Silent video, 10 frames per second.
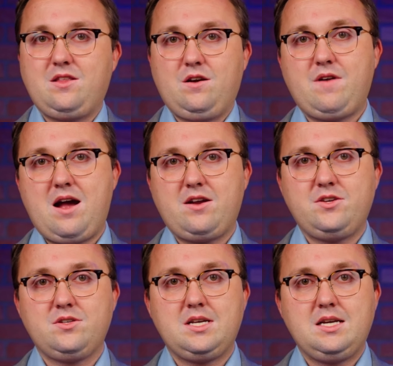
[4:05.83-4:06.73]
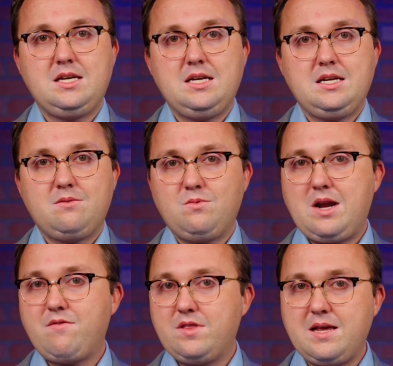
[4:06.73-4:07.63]
their values.
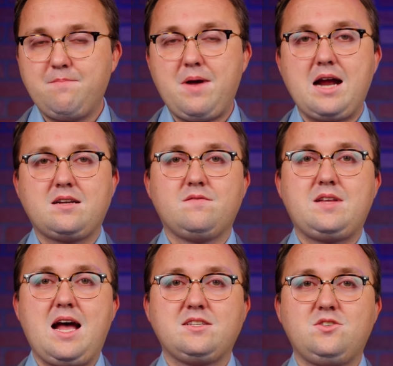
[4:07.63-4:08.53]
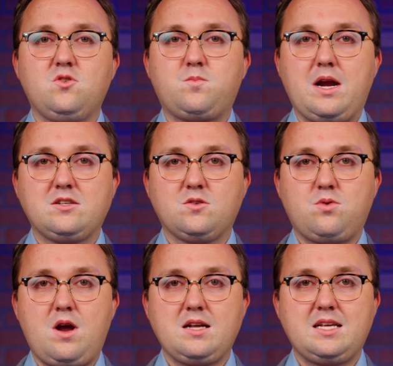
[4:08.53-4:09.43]
Whatever the impact of TAD's new appraisal
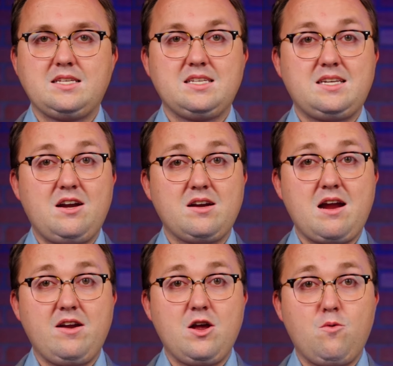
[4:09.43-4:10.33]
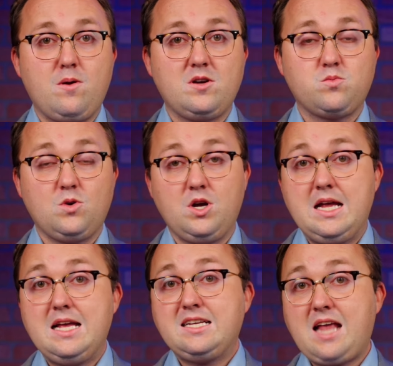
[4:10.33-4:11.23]
processes, Tarrant County homeowners will
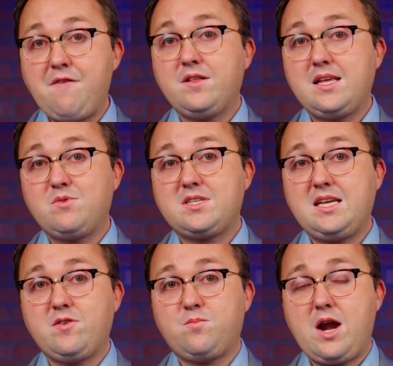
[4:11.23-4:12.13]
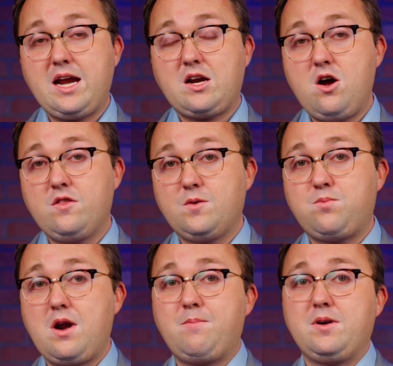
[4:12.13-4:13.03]
definitely receive a break on their
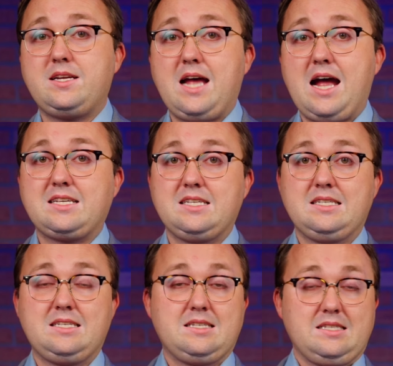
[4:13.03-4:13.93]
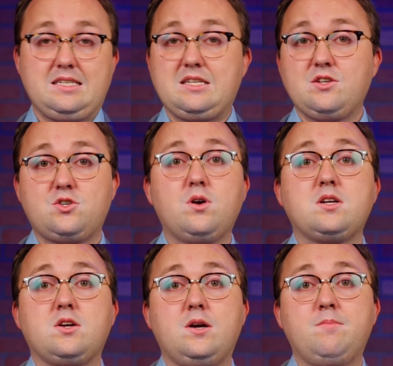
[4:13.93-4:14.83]
property taxes, at least in the
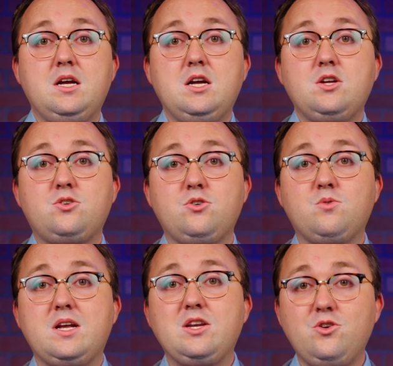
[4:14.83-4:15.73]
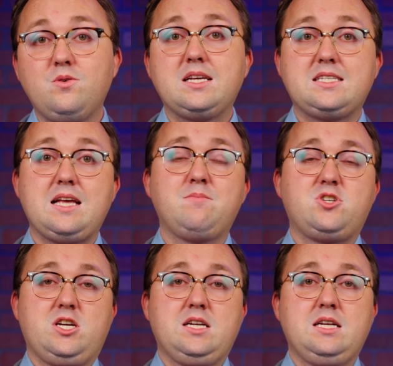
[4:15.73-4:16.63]
short term, due to a new
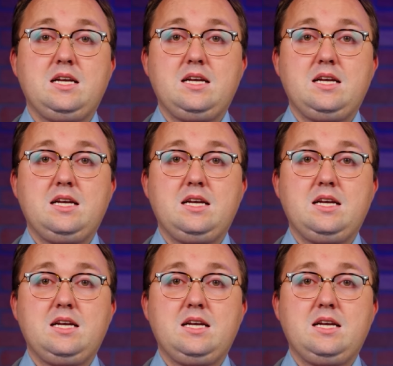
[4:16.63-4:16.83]
exemption.